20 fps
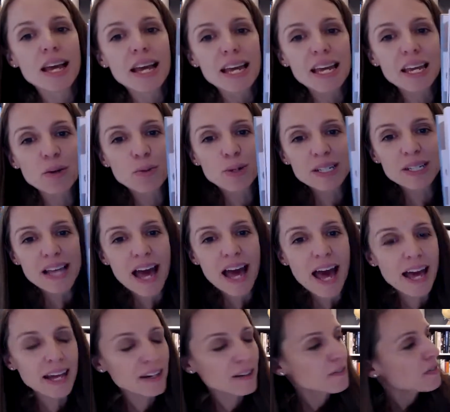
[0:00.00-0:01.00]
He was
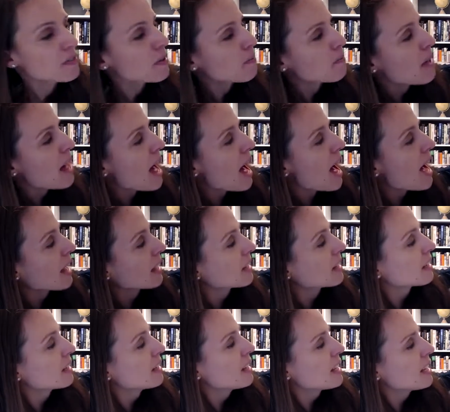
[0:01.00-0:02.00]
head of the
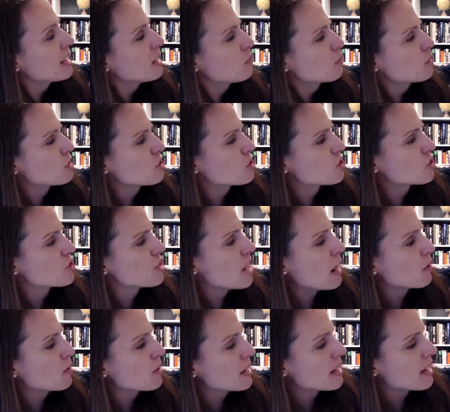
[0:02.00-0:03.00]
pack. He was
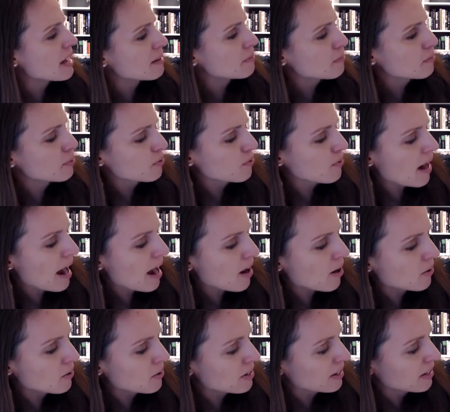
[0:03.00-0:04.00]
shouty and
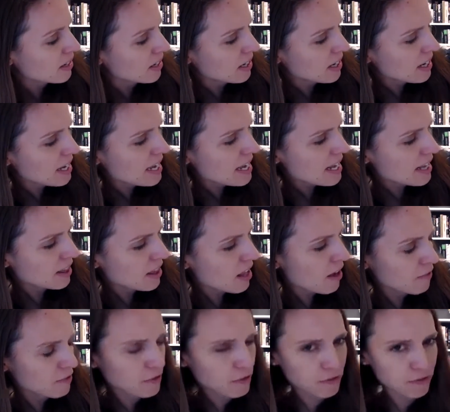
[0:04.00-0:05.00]
proud. He
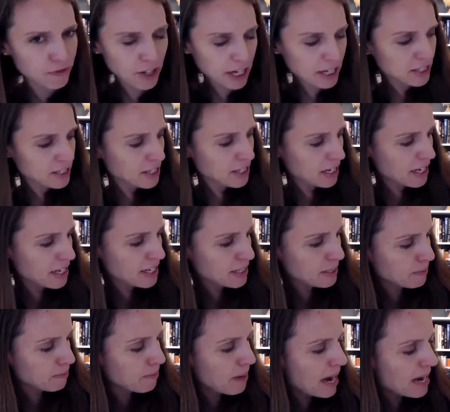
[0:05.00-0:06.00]
loved flexing
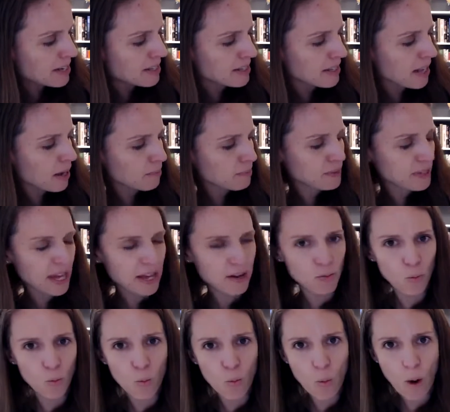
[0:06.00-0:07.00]
his biceps
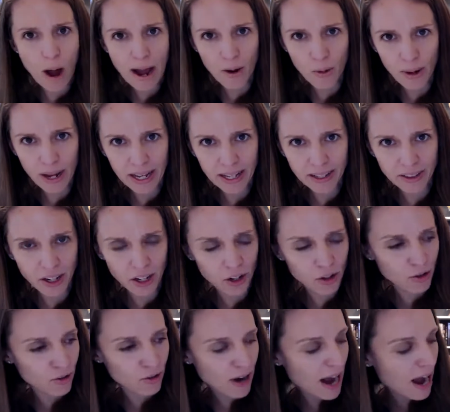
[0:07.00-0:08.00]
and wowing the
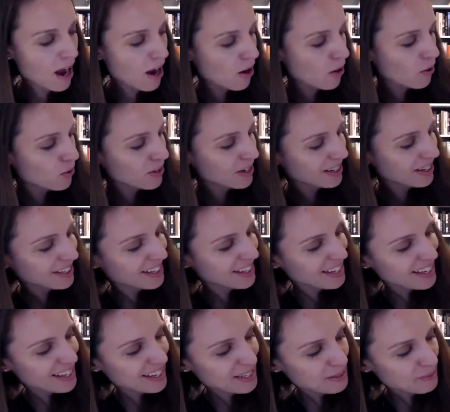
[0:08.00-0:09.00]
crowd.
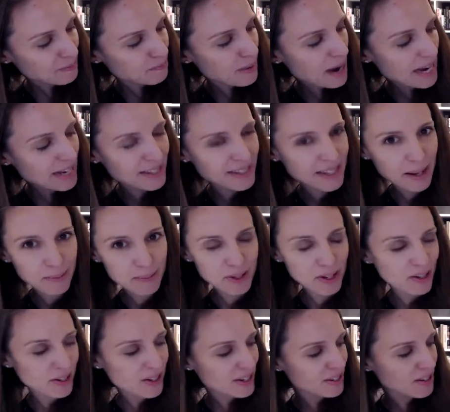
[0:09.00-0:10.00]
His biceps
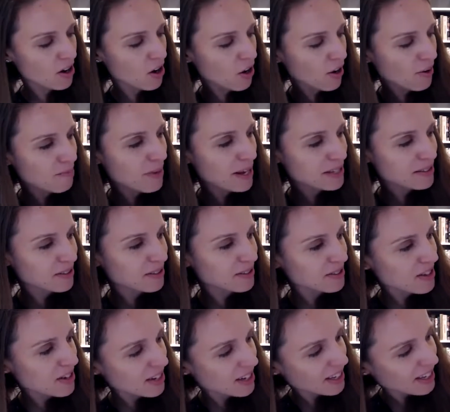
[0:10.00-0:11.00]
are his arm
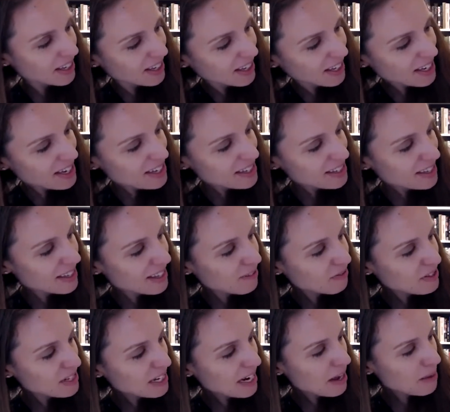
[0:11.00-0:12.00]
muscles. Look, he's
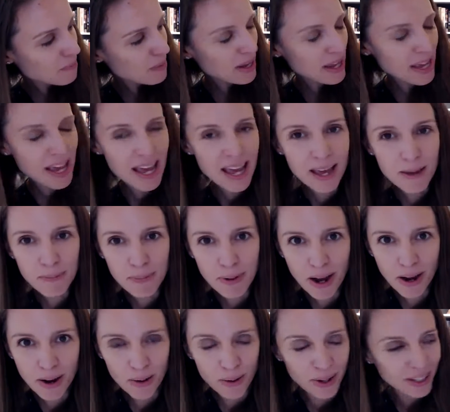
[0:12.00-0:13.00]
lifting up a
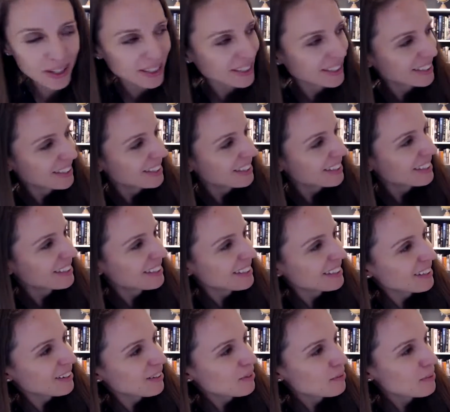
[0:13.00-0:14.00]
hippo.
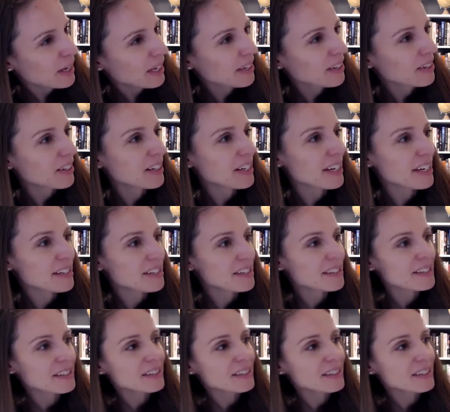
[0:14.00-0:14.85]
Oh my goodness.